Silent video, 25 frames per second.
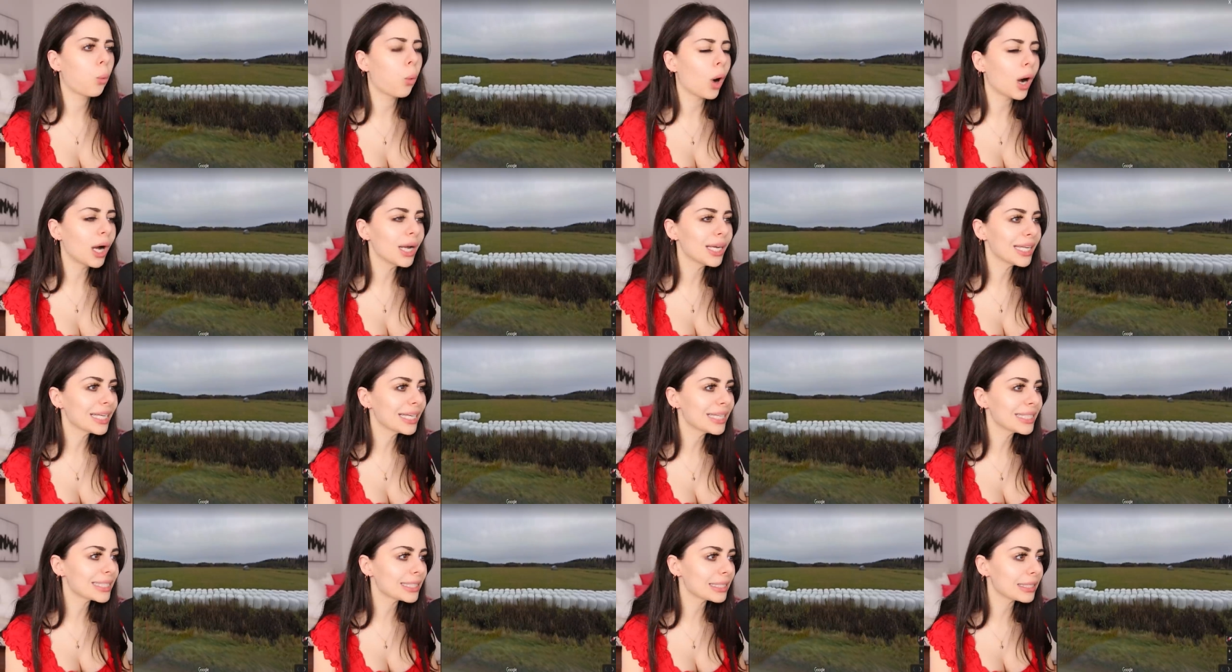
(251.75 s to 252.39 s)
What
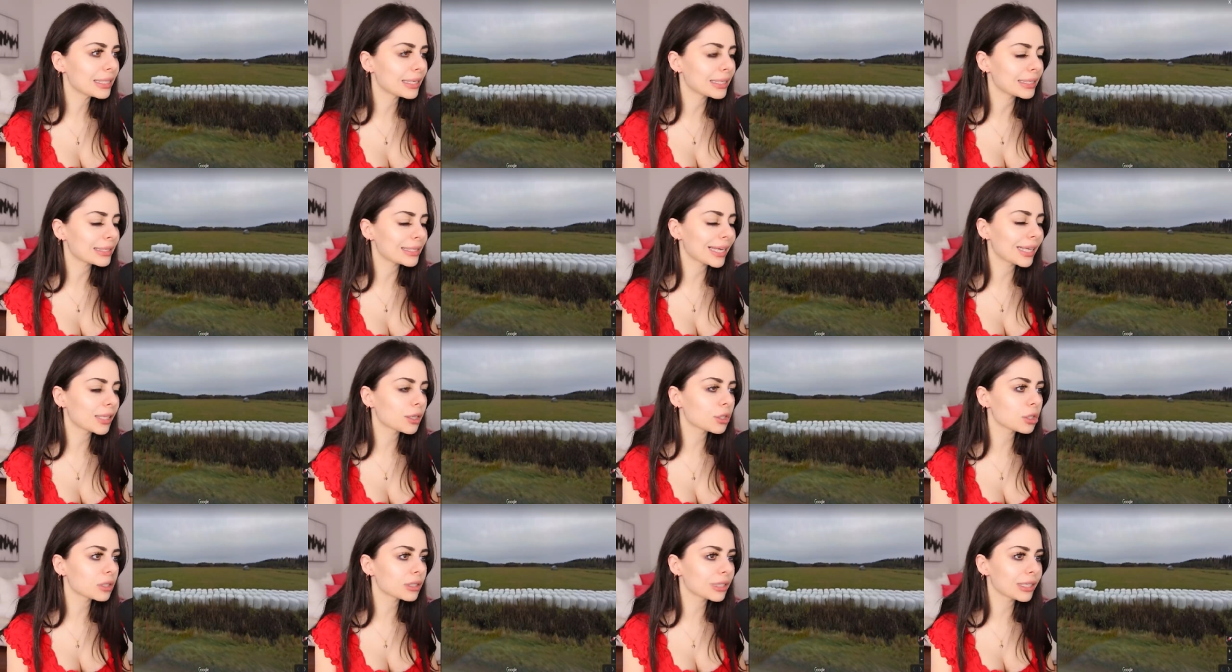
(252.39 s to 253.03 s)
is this?
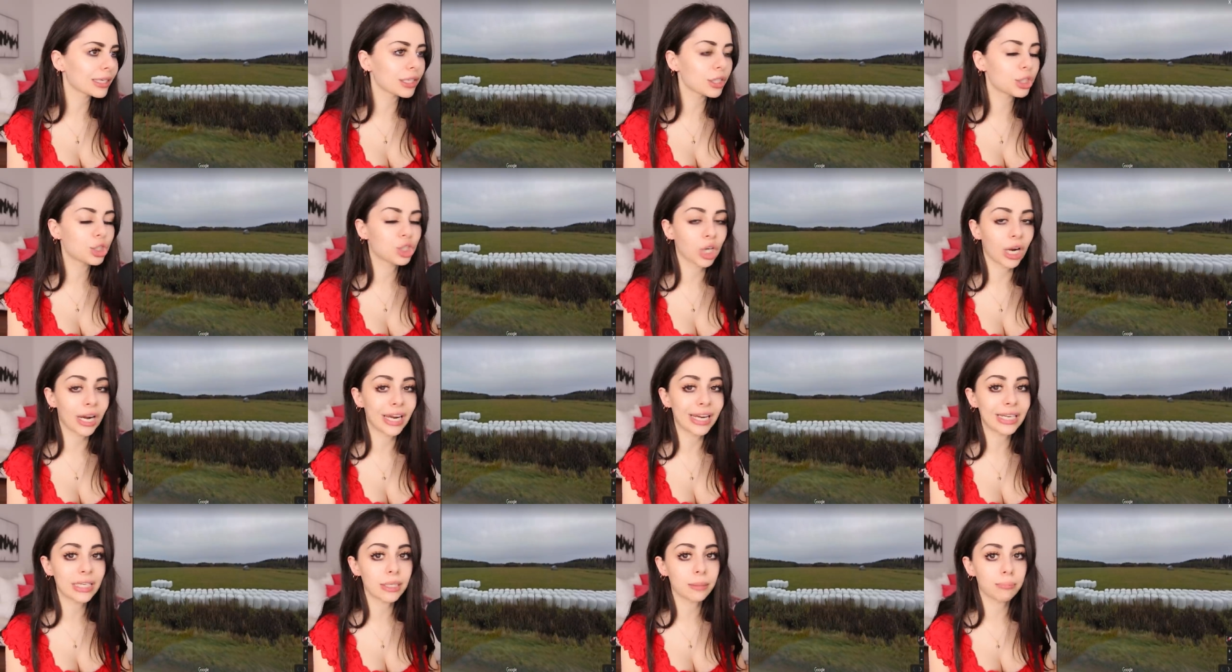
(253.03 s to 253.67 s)
It looks like a
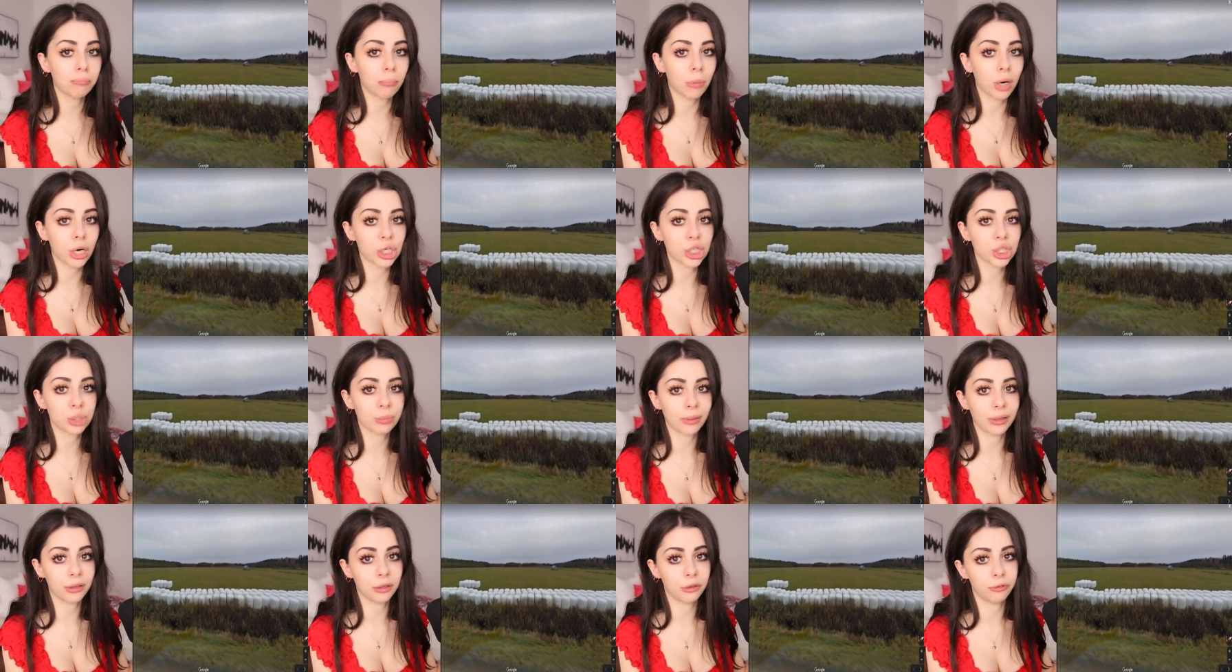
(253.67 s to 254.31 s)
giant
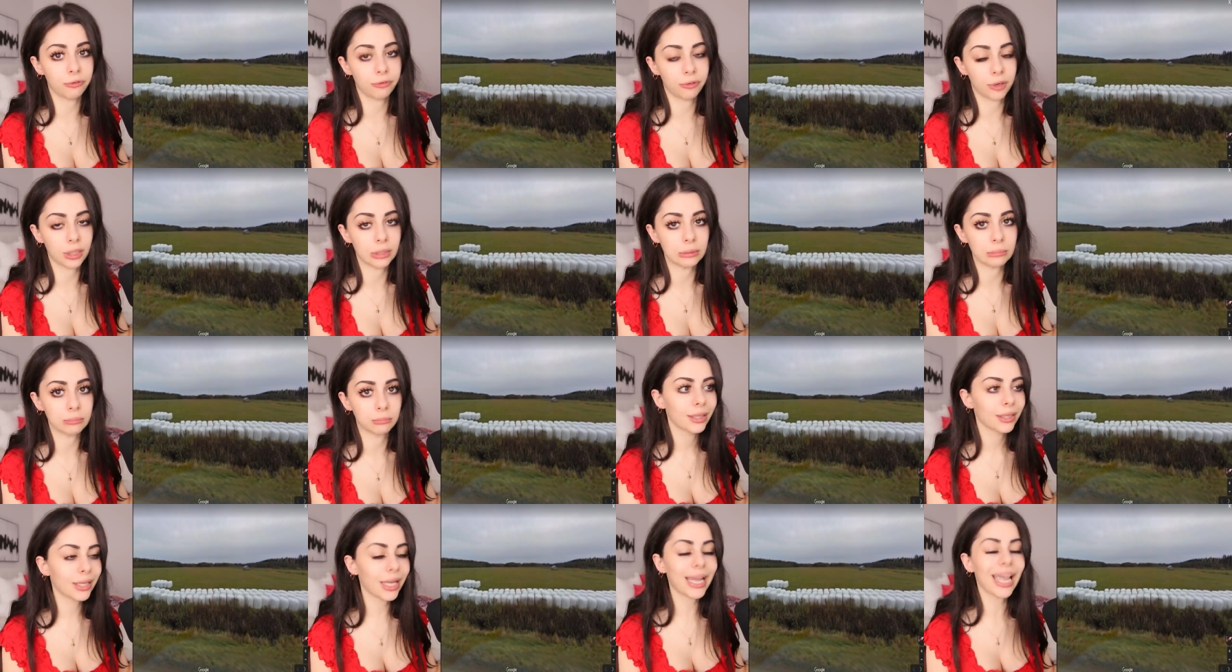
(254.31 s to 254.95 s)
marshmallow
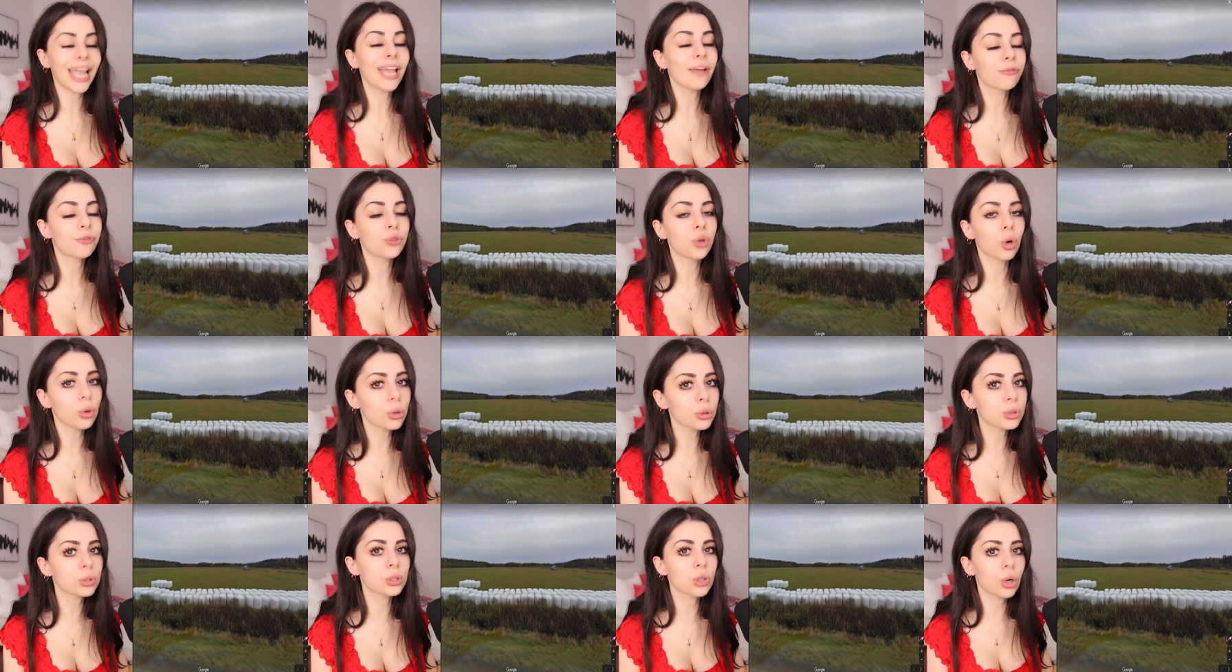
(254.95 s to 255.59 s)
farm. Like, if
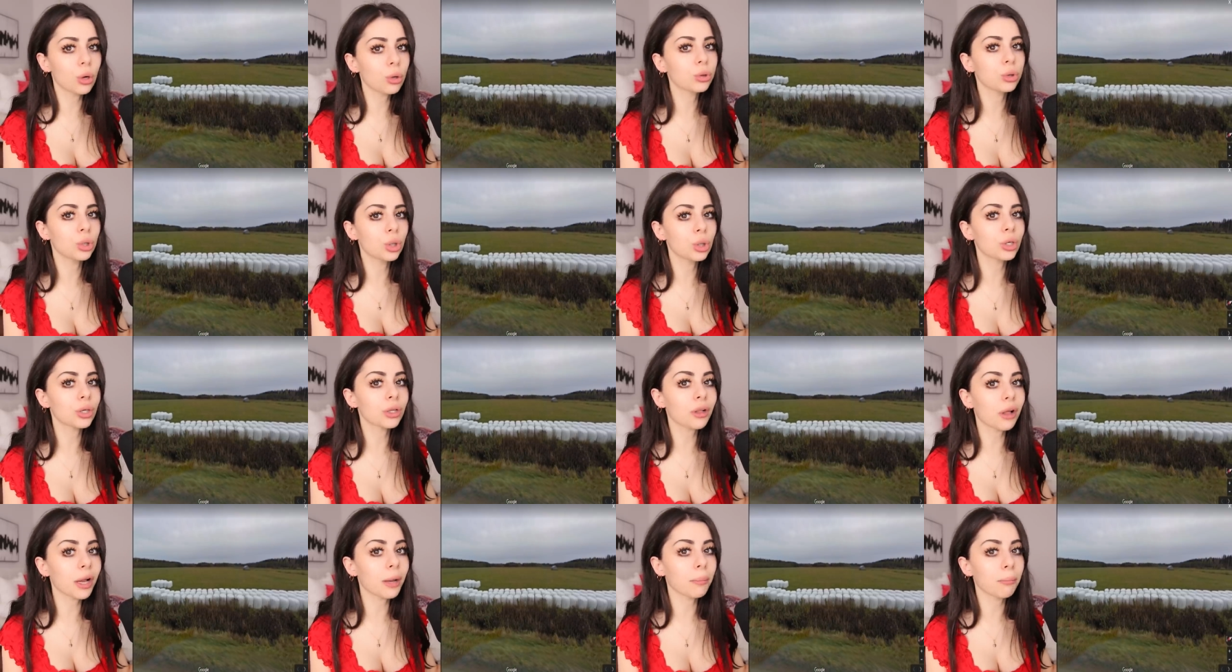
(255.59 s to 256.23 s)
those don't
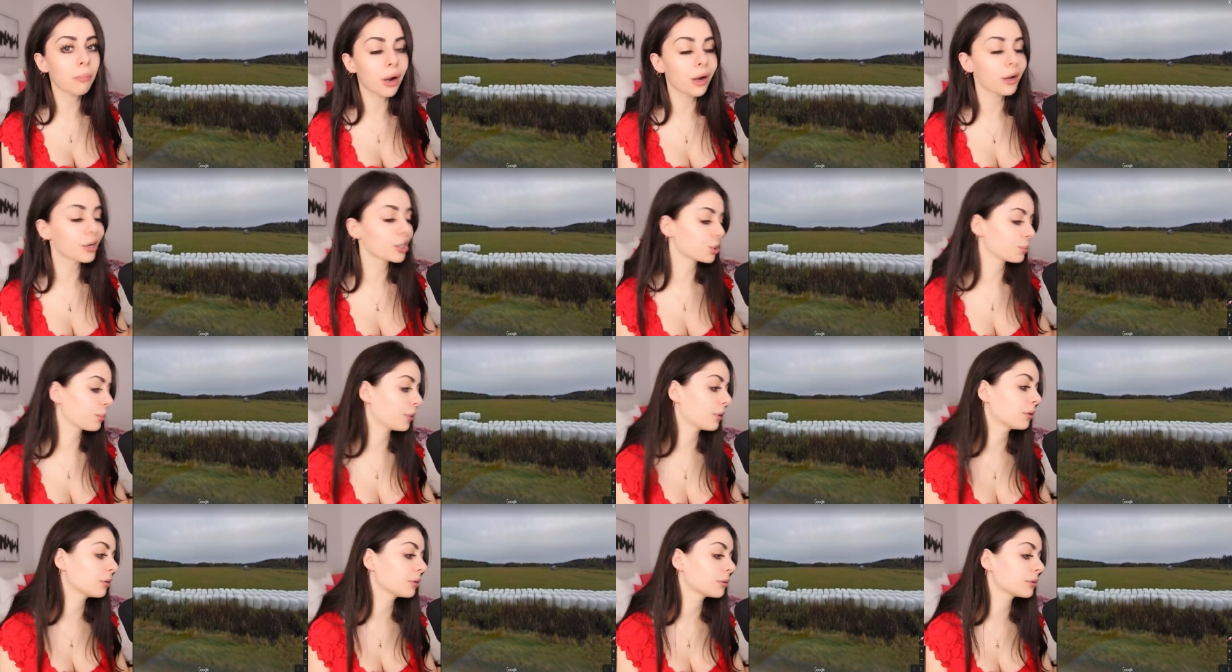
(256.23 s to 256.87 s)
look like
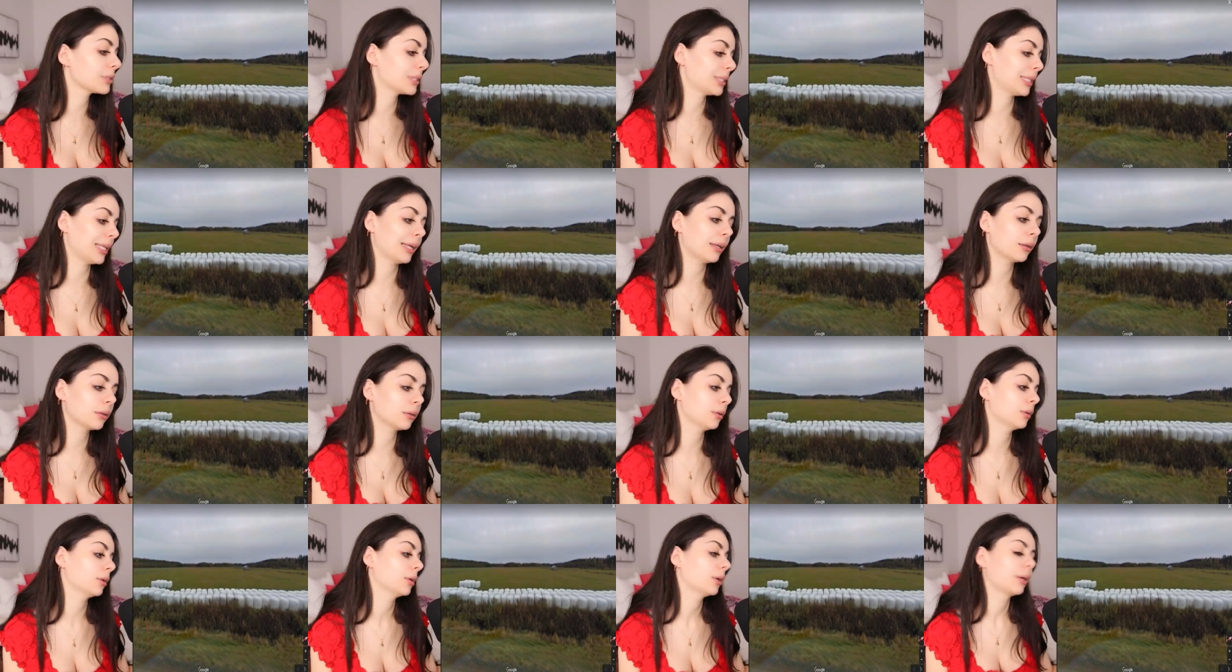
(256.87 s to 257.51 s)
marshmallows,
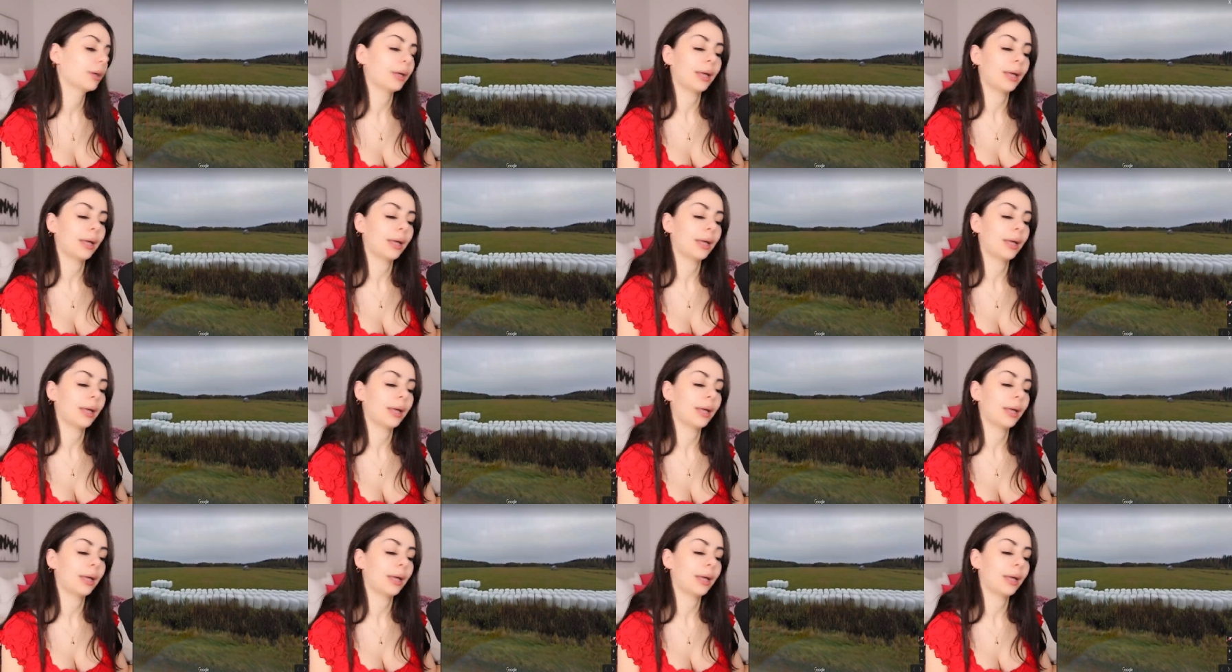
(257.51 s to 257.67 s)
then